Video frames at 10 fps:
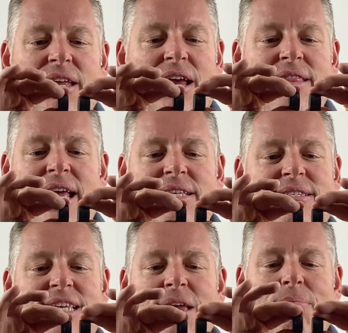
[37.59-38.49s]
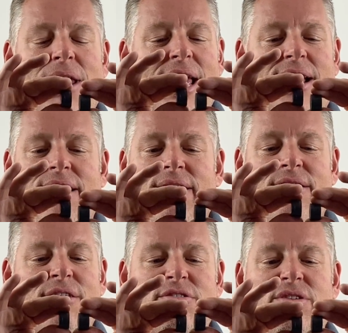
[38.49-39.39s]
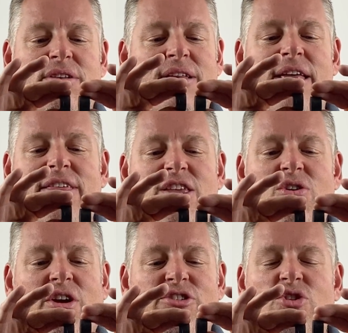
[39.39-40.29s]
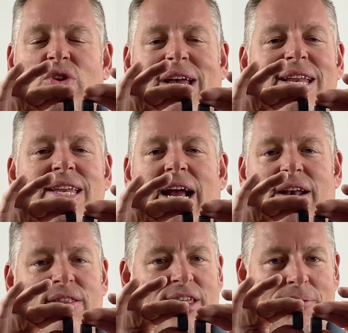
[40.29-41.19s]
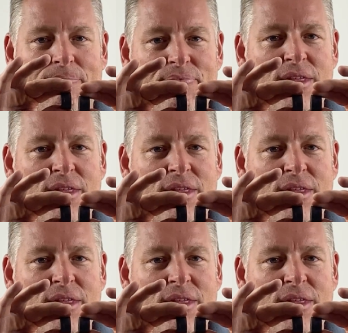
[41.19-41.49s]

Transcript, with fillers: And they seem like there's nothing you can do to connect them.